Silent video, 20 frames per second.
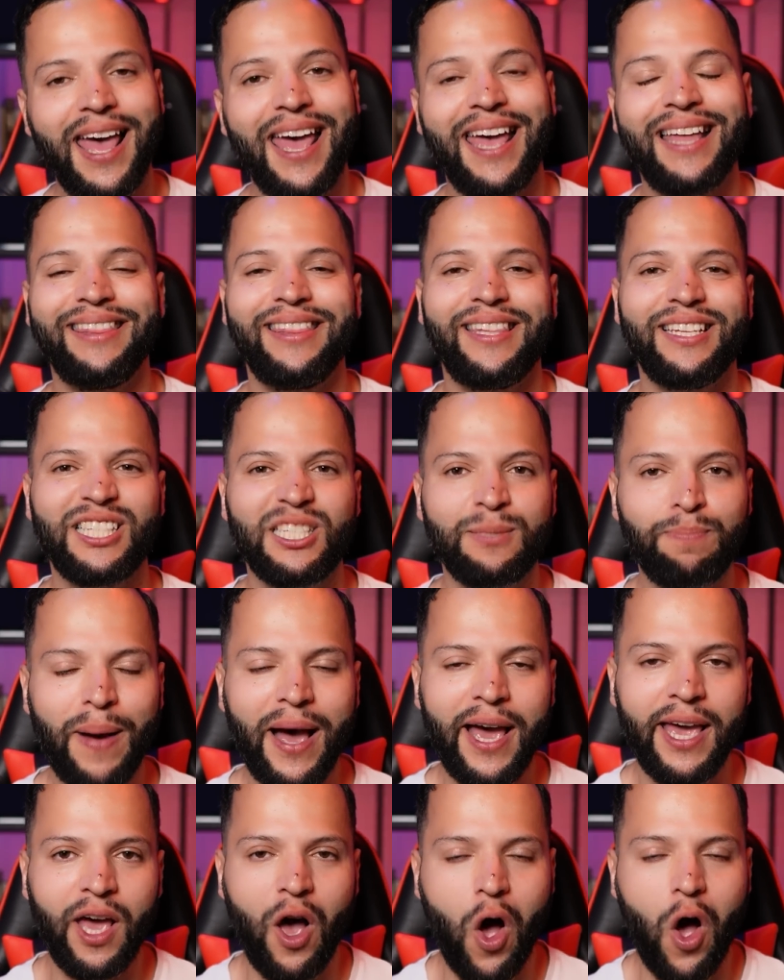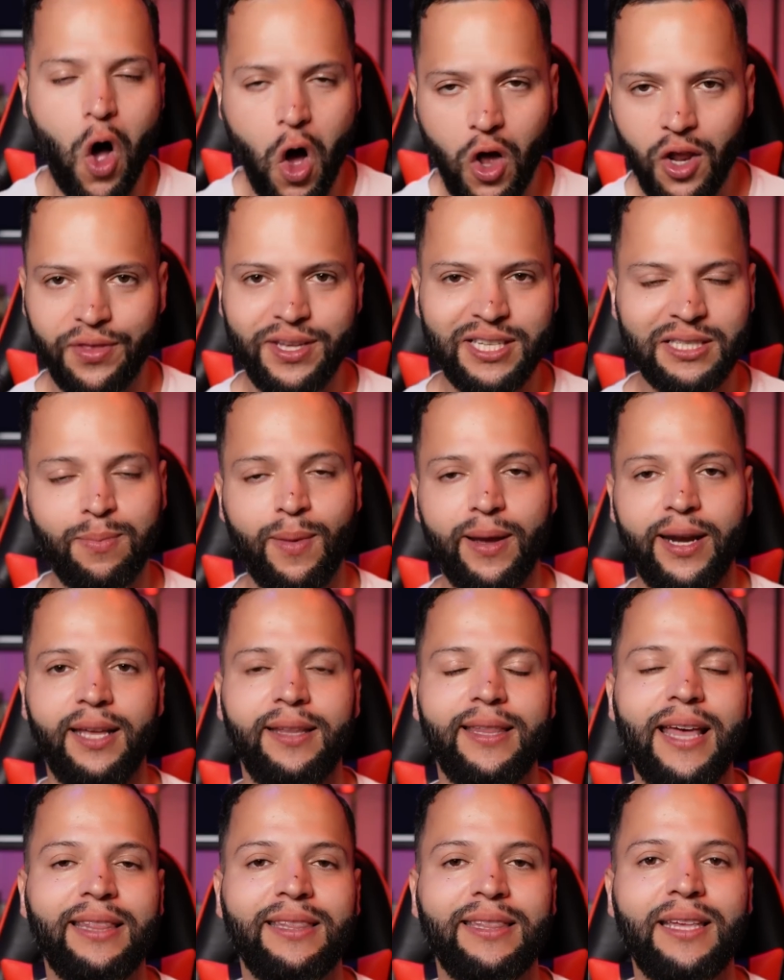And despite all this money
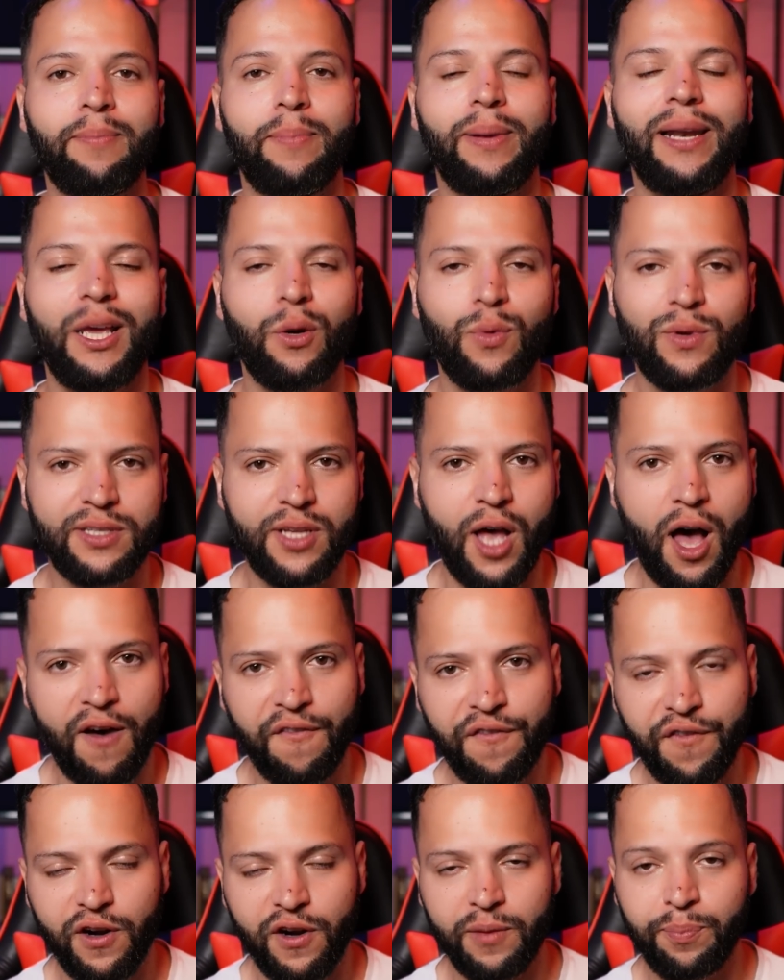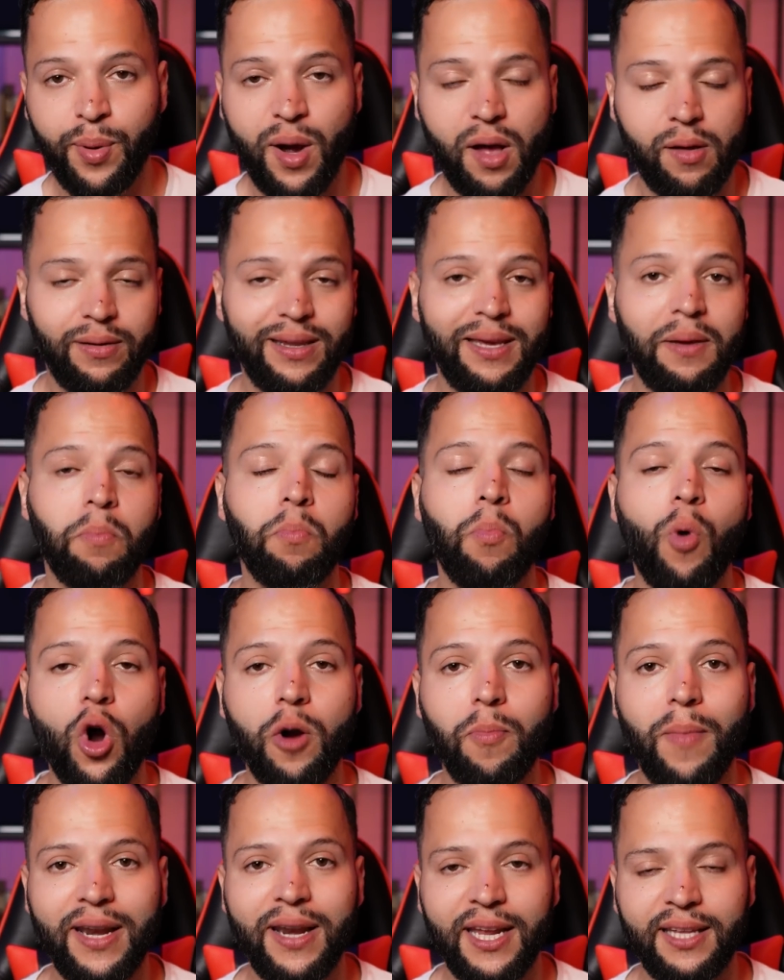that Dembele was offered, probably
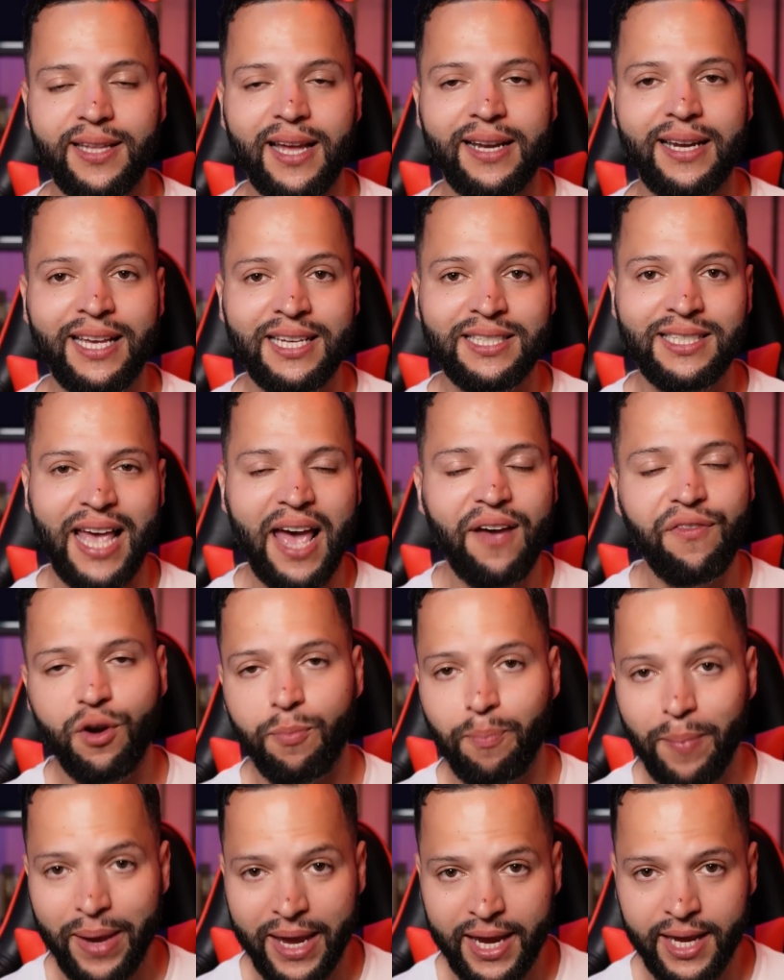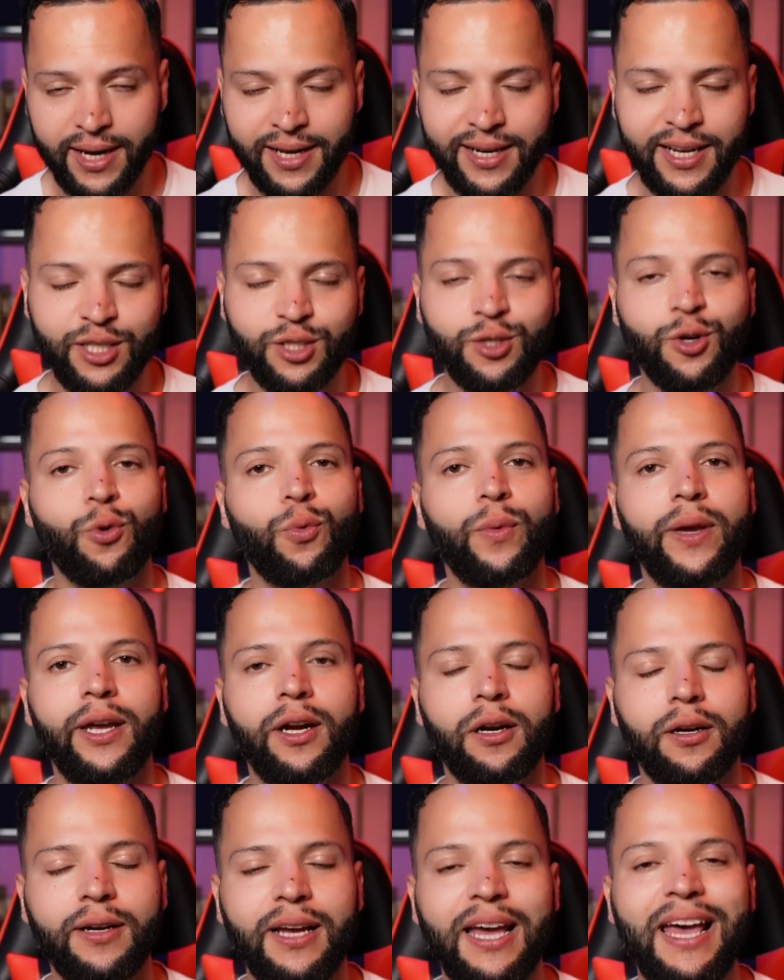more money than he's ever made in his
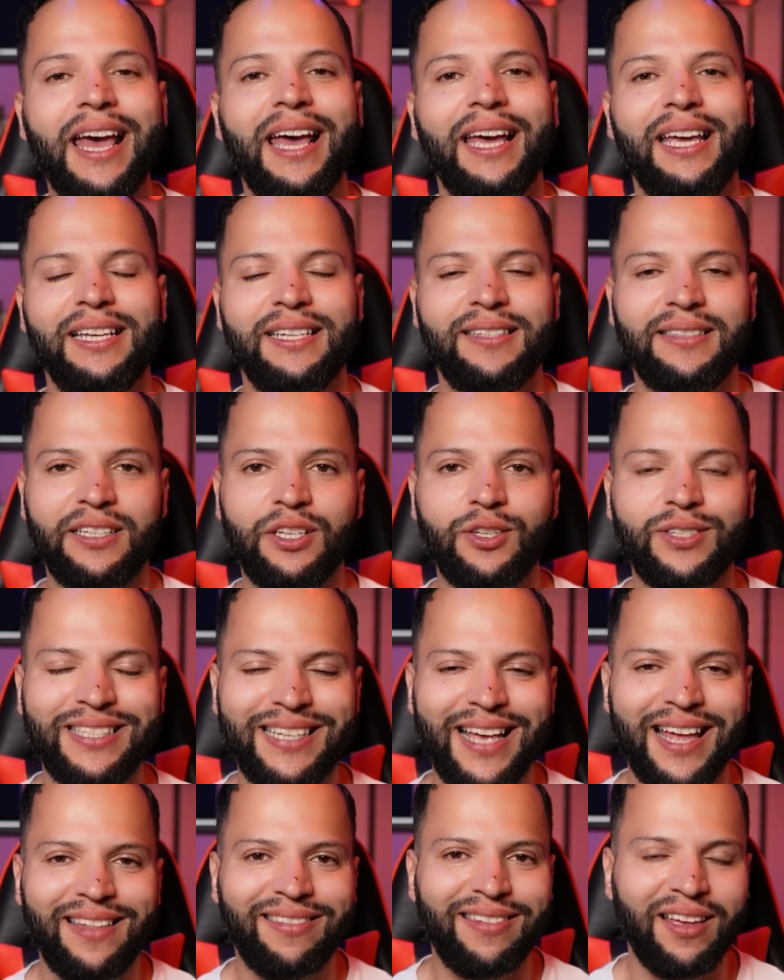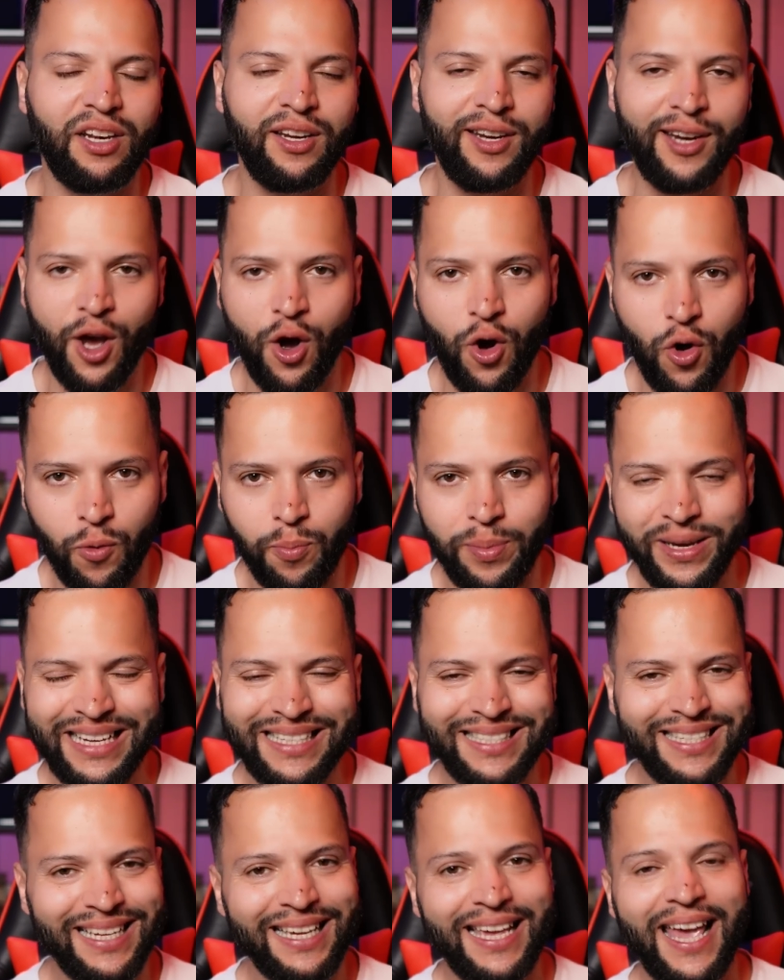career, he still said no,
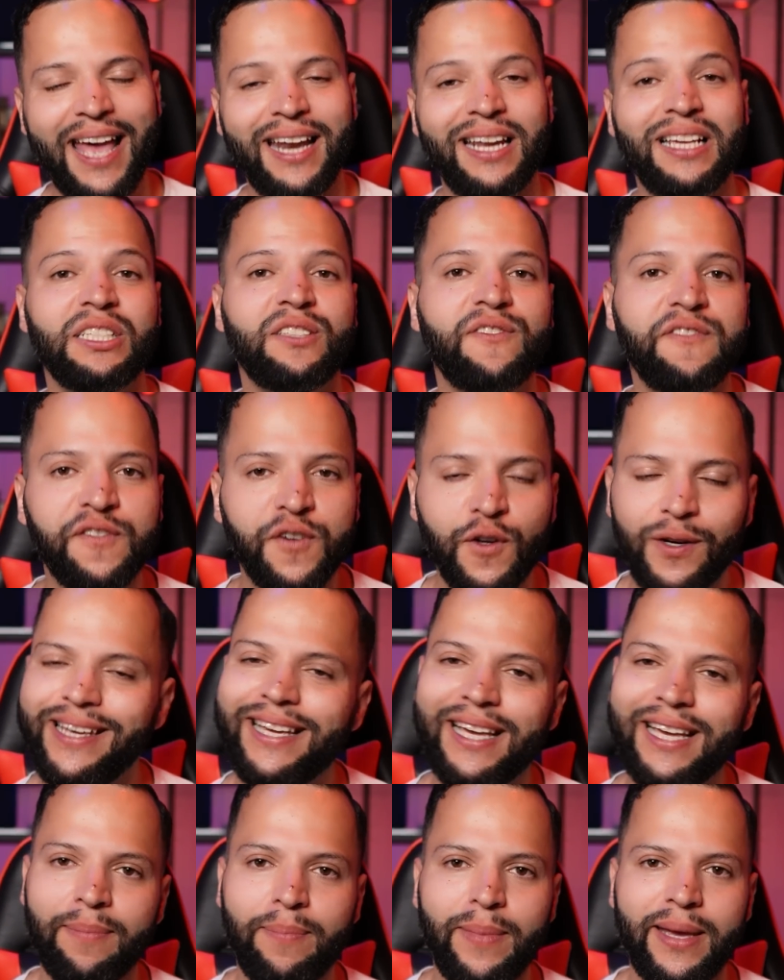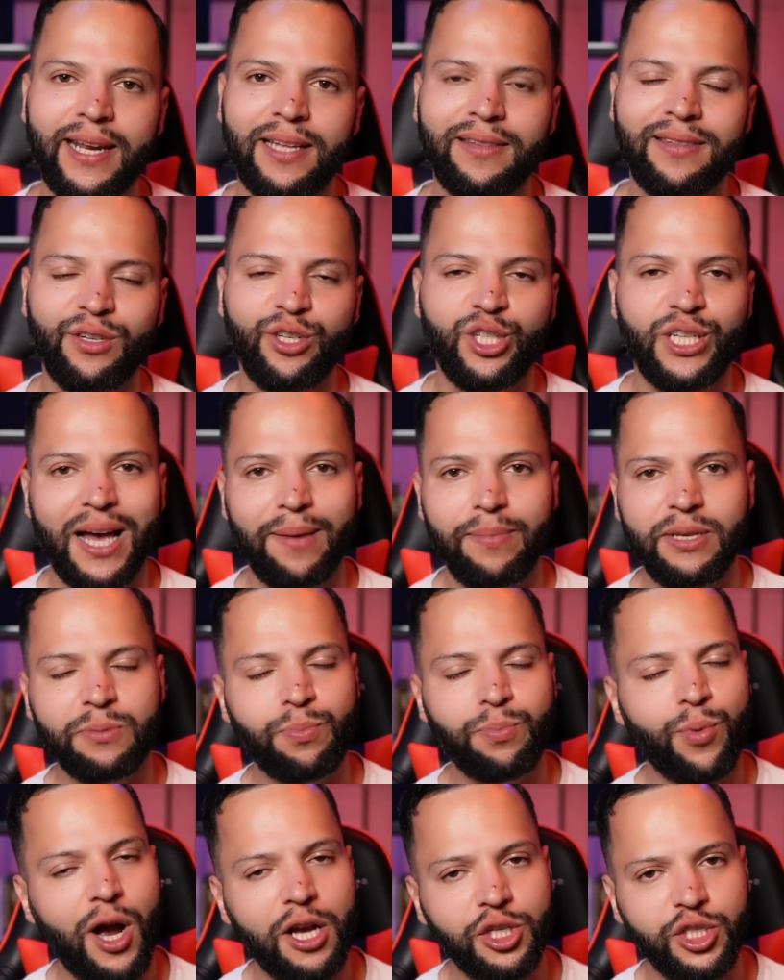because again, he's fully committed to Xavi's
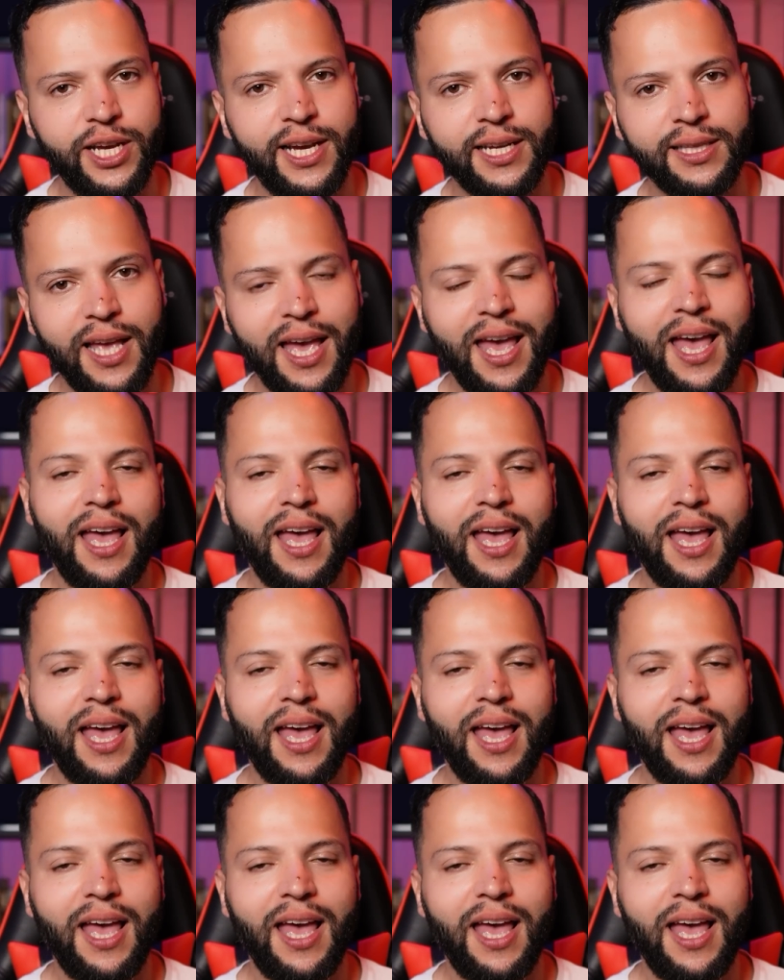project